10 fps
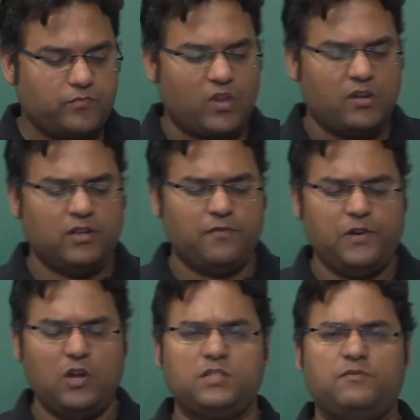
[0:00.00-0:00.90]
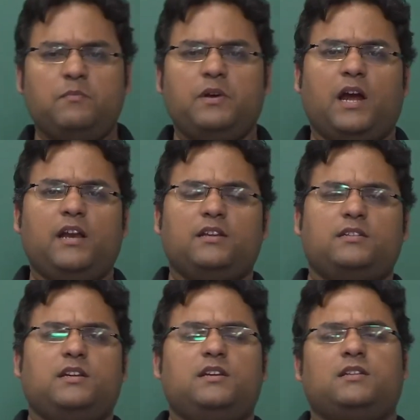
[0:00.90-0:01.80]
the philosophy behind this
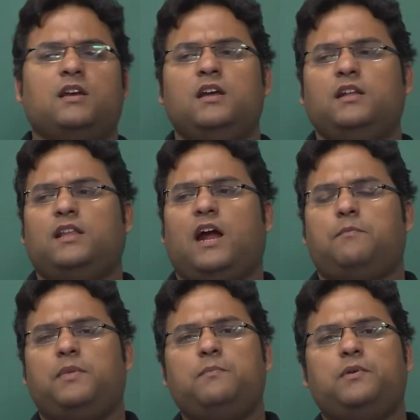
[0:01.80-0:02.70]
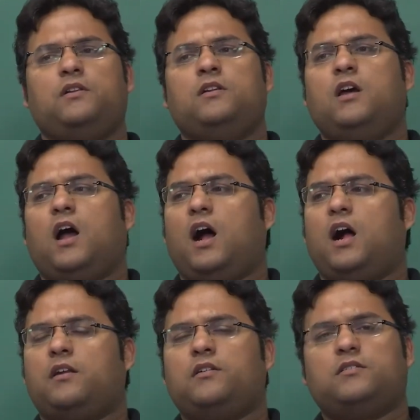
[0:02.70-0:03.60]
is that people
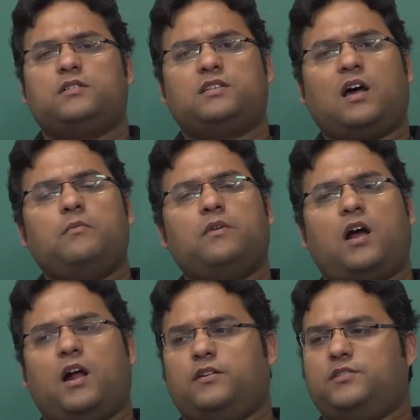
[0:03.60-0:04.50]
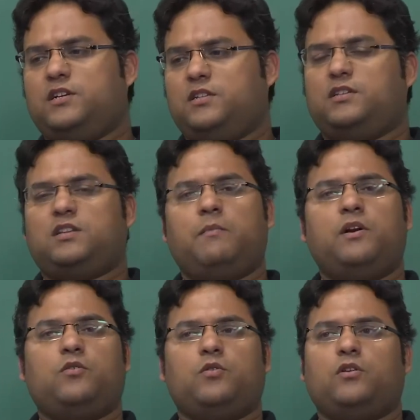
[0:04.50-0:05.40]
are just the sum
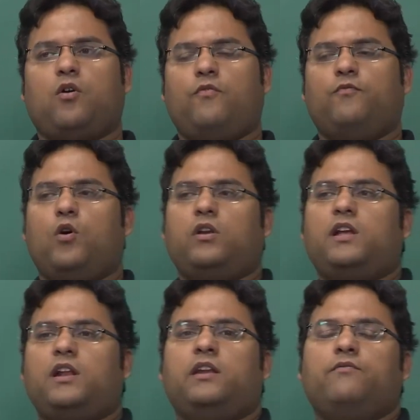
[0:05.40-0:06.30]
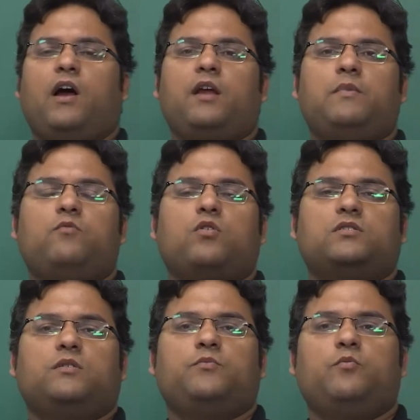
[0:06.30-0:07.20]
and total of what their environment
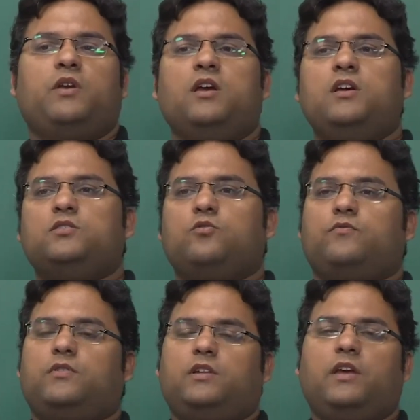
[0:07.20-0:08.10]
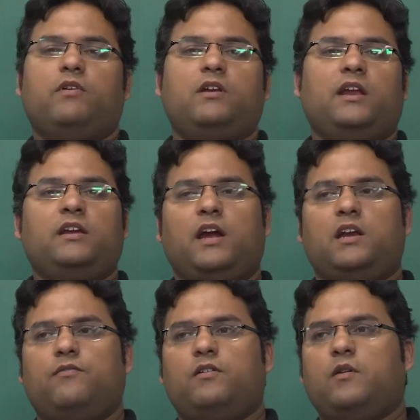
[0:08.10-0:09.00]
wants them to be. So, given any kind
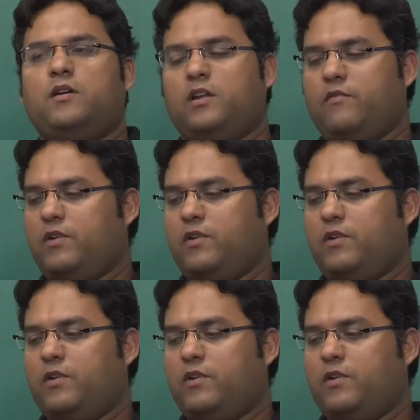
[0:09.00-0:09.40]
of environment,